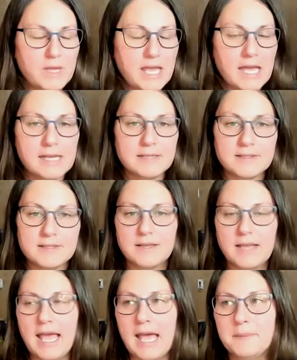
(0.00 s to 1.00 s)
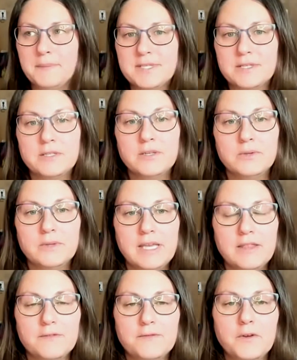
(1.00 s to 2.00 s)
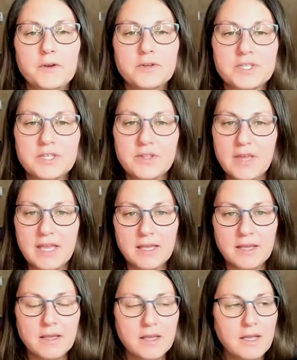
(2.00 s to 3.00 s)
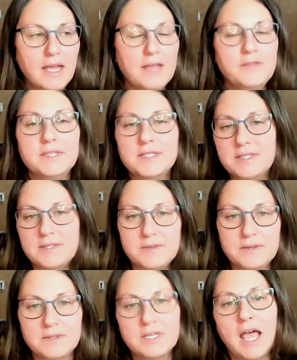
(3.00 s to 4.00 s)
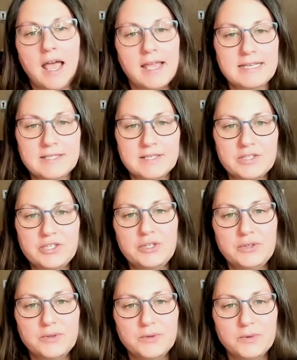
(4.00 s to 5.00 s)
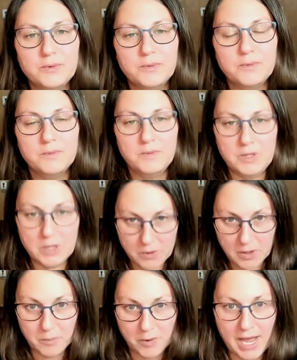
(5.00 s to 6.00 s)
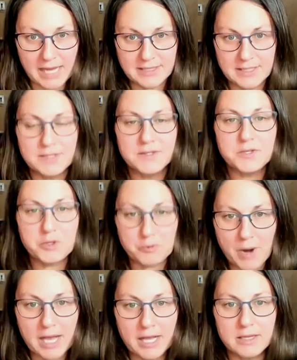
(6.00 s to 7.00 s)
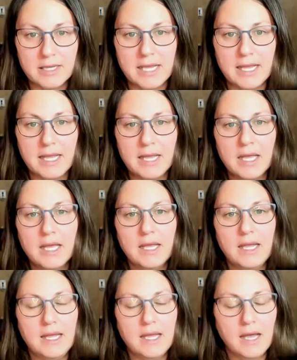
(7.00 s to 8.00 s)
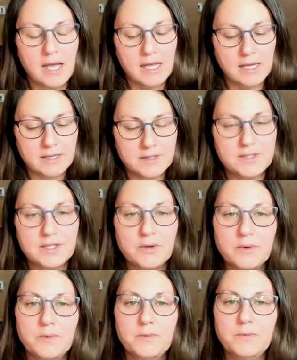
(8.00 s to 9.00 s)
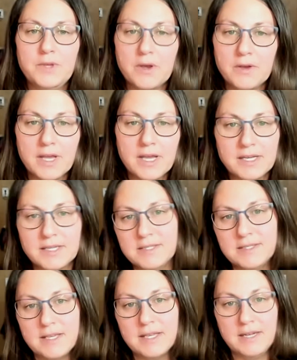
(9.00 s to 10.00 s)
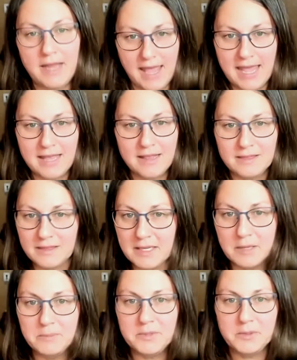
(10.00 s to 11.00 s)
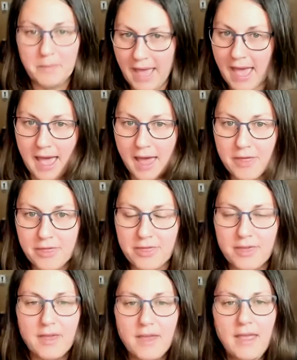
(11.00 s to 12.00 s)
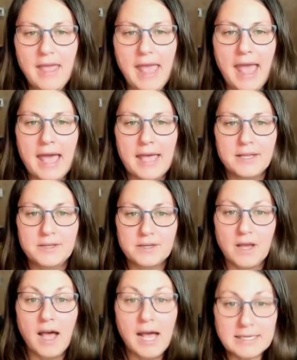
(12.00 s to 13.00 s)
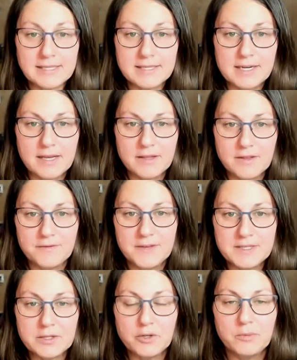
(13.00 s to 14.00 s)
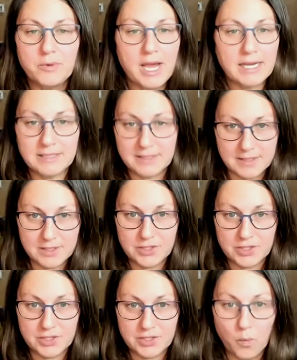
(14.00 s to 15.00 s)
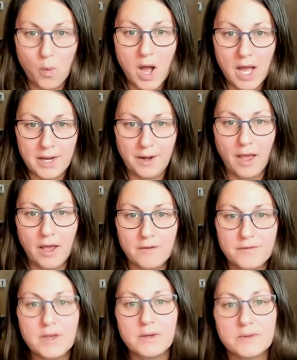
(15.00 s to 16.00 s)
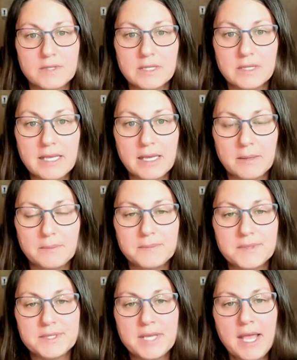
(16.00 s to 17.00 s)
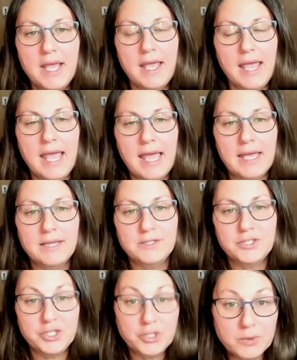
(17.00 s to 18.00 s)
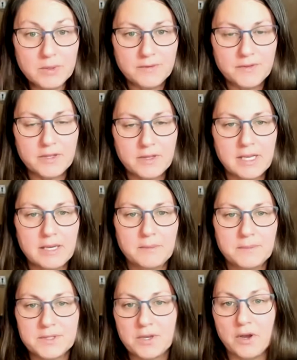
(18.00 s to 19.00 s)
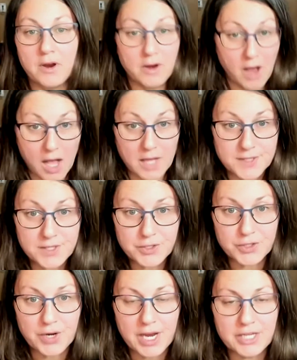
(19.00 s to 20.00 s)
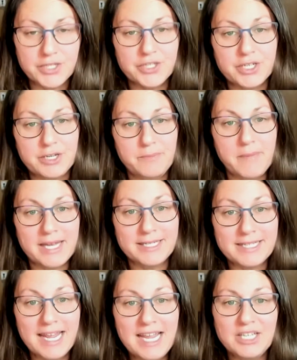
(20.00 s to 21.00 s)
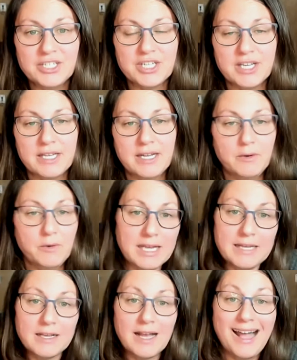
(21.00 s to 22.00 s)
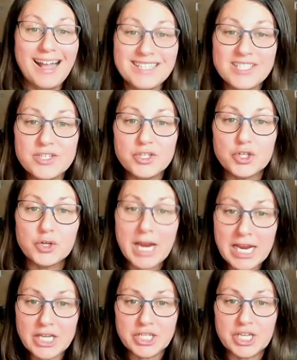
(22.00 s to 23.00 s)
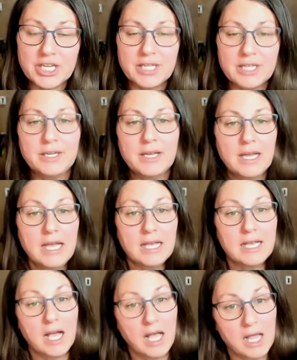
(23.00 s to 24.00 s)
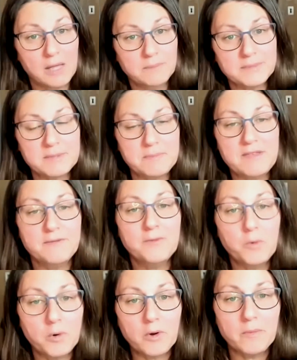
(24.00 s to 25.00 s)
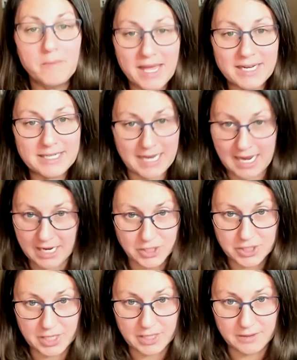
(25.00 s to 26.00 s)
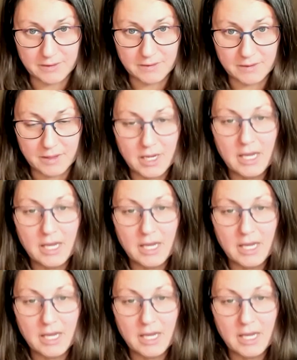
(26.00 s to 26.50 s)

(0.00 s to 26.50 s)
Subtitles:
yes, absolutely. The first thing, and this ties to yoga practice directly. So yoga is an 8-limbed path, and asana, the physical practice, is just one of those limbs. And 2 of the limbs are concentration and meditation. And concentration comes before meditation